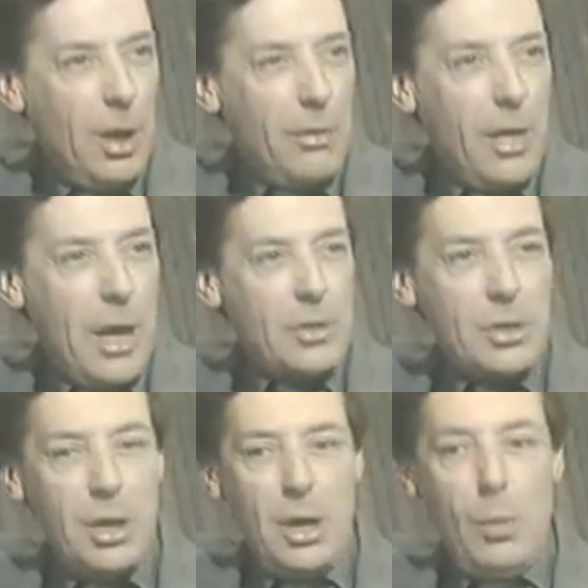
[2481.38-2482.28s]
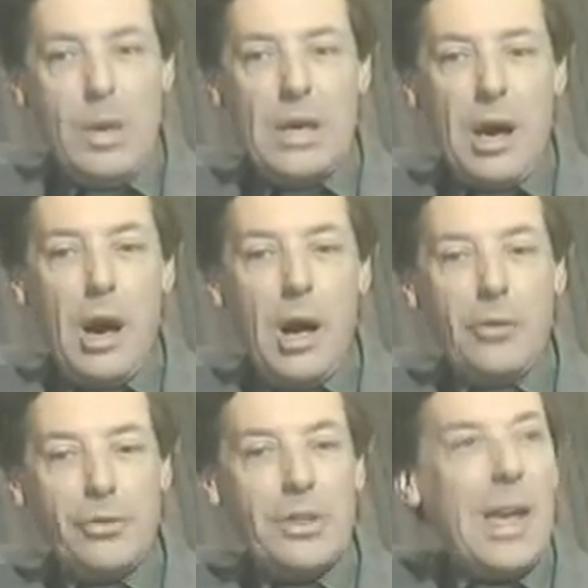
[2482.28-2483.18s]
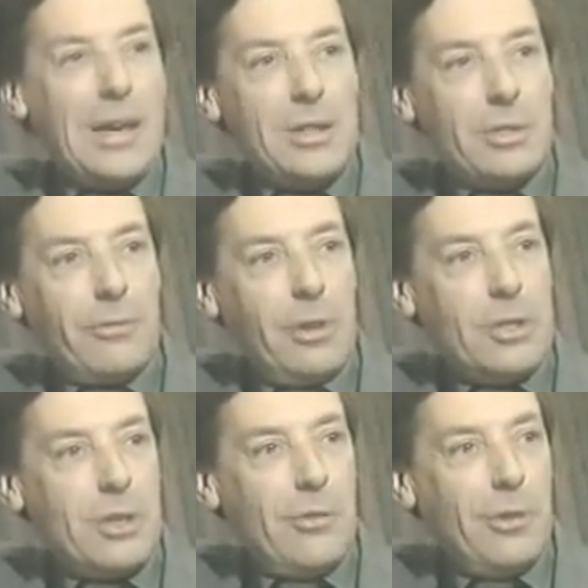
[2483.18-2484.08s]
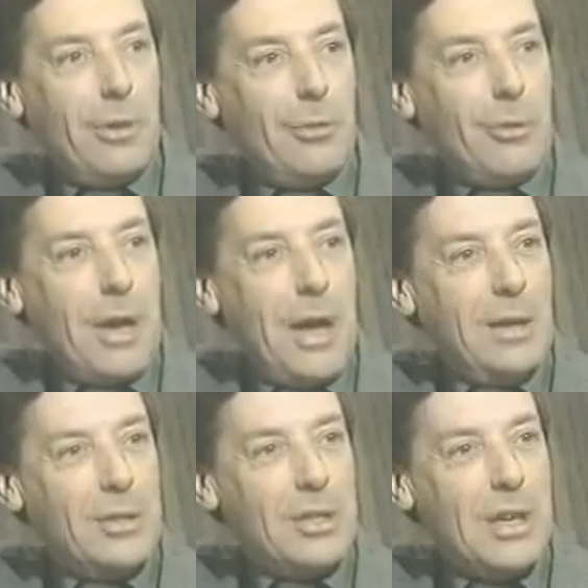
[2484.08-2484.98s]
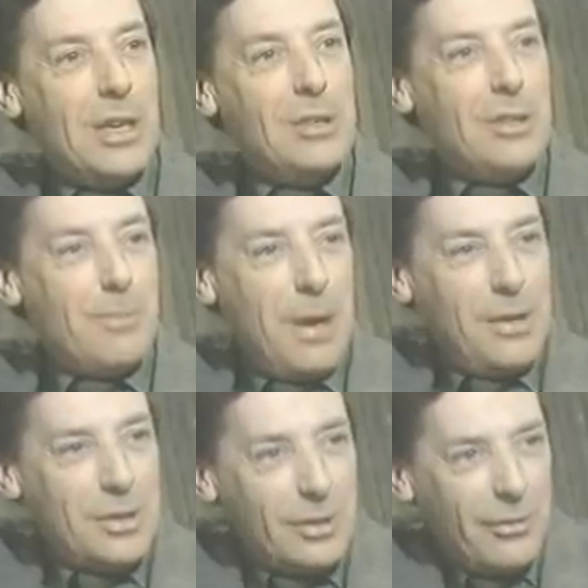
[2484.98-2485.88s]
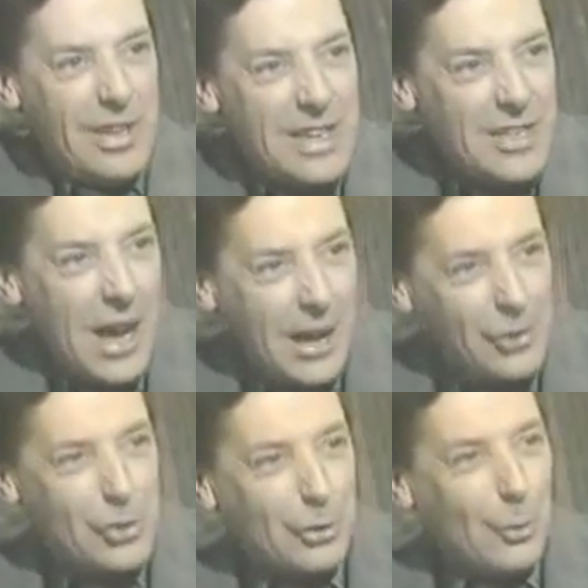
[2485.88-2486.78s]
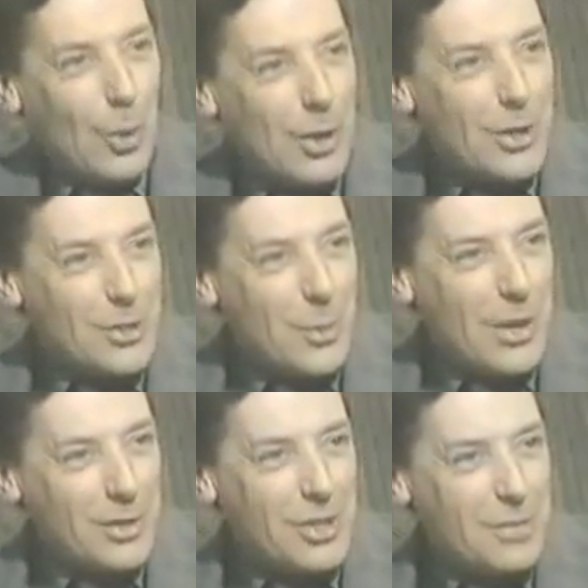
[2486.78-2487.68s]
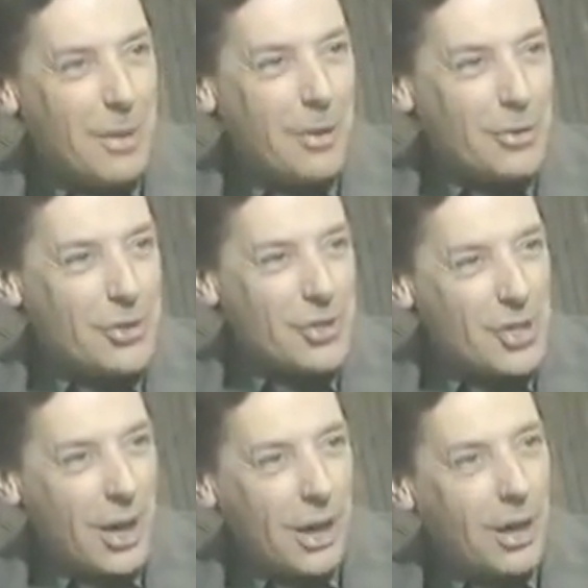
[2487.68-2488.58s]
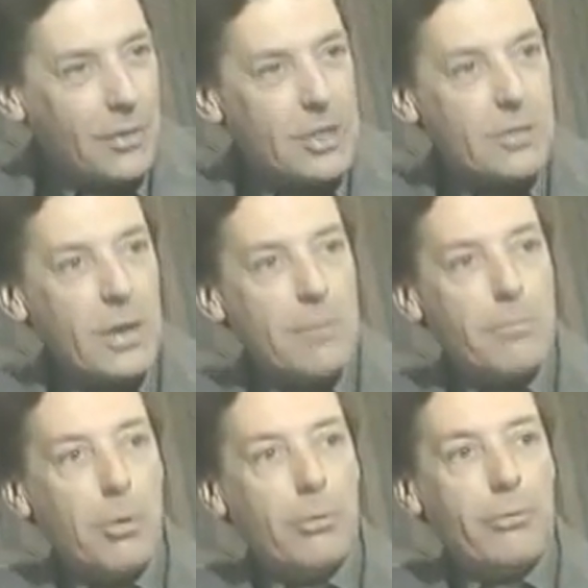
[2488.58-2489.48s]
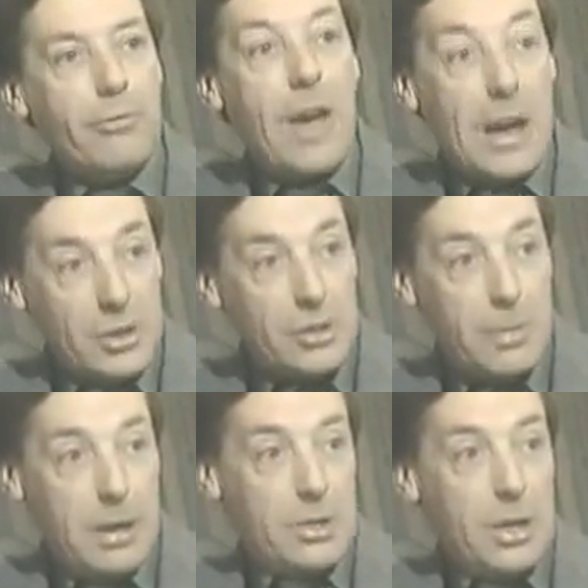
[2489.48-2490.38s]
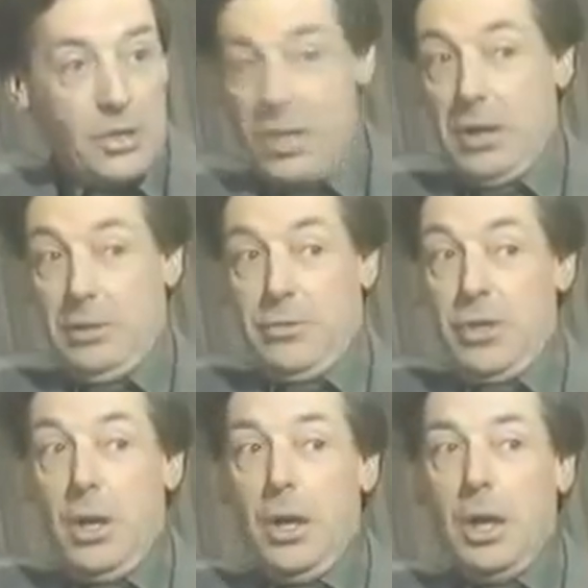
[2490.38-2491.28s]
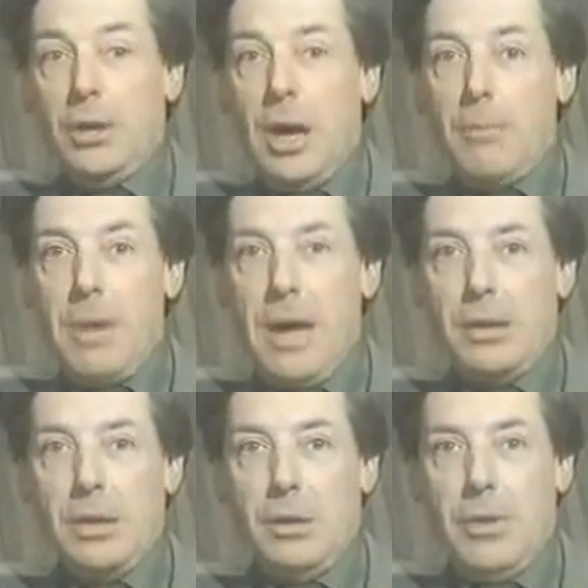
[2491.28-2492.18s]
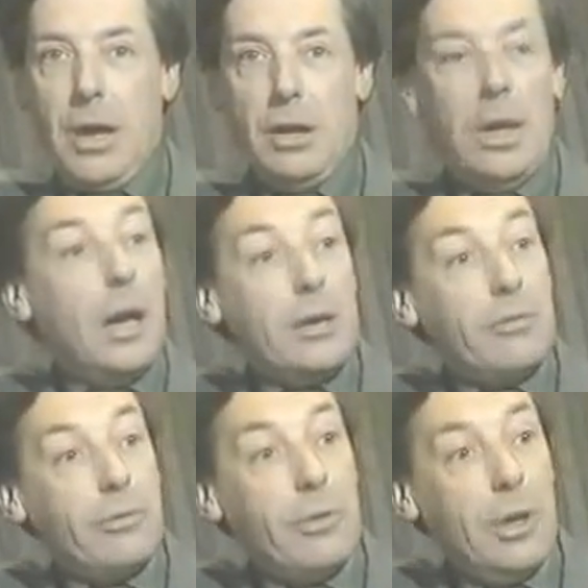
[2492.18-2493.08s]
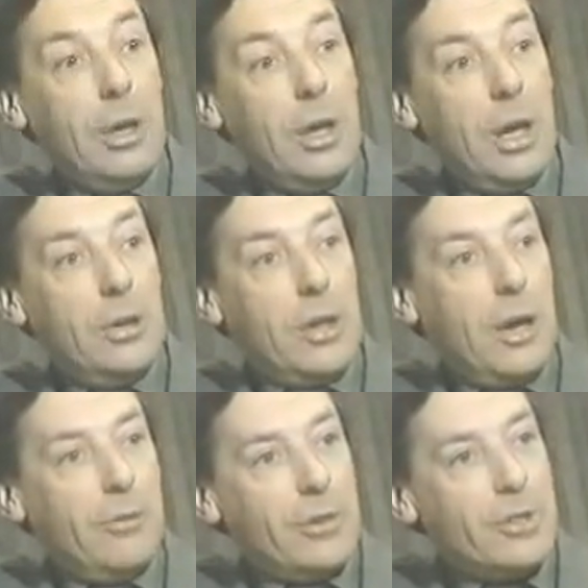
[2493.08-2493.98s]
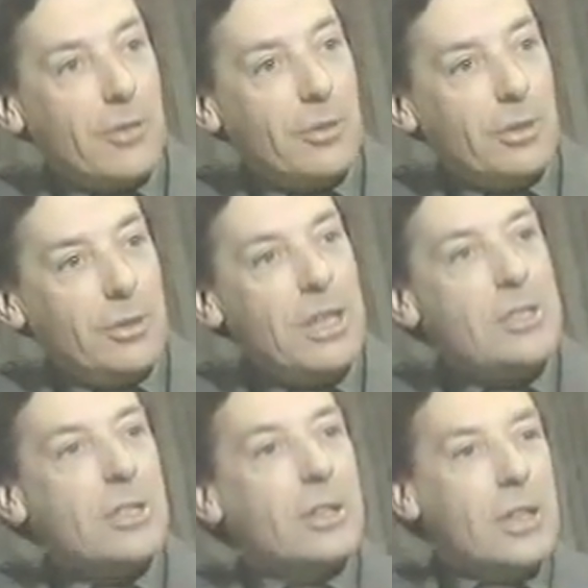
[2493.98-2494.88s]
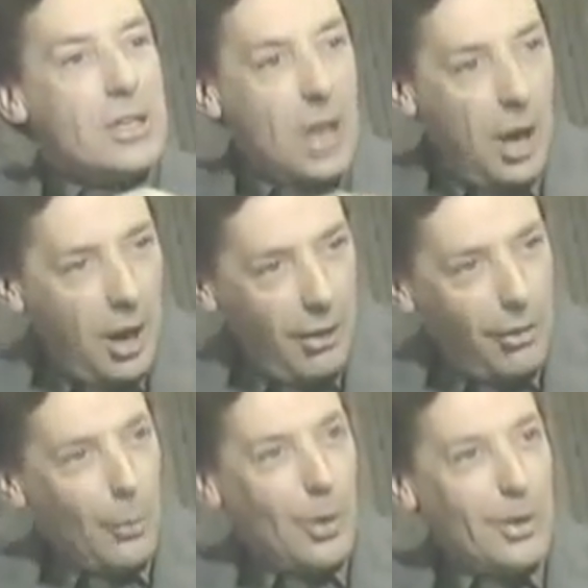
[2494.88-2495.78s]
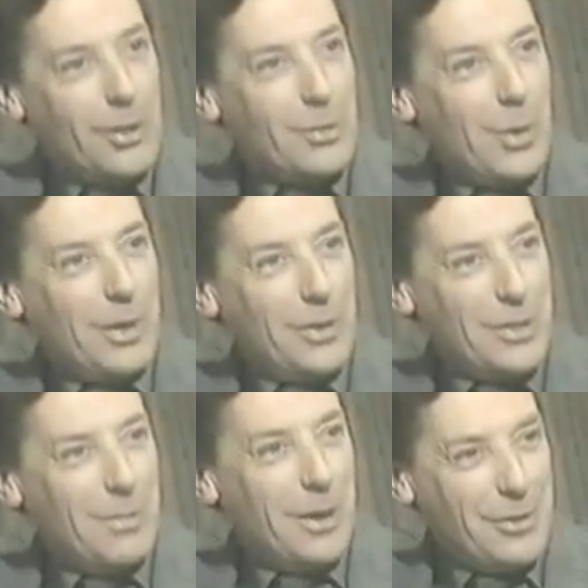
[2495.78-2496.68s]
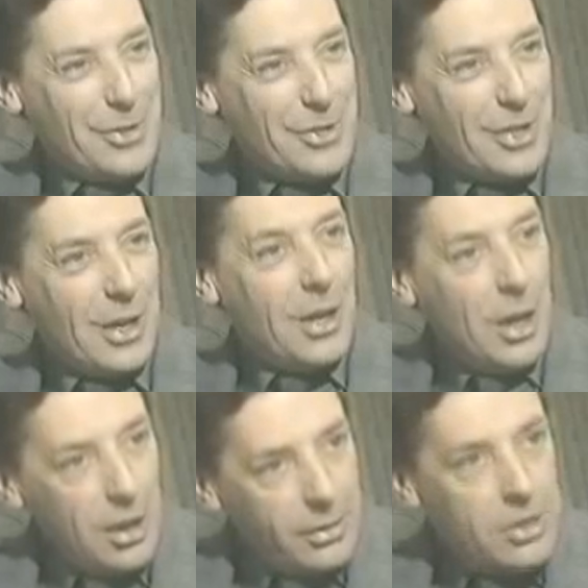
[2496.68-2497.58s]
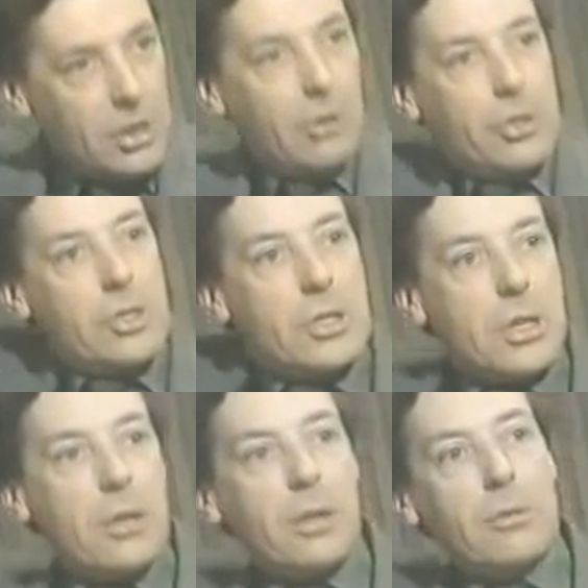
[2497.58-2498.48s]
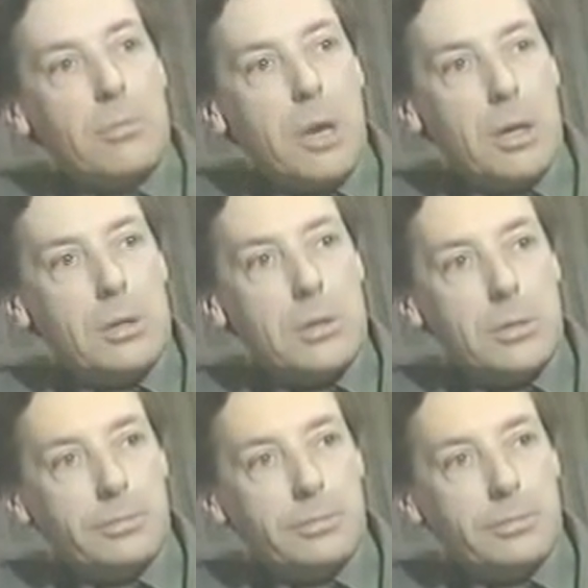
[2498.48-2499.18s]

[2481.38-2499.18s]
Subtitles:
that we can't get to philosophical reality independent of these actual words we are disposed to say, and that it's a very important fact about ourselves and our pattern of our life and our philosophical needs that these are the words we are disposed to say. This consciousness, I think, remains.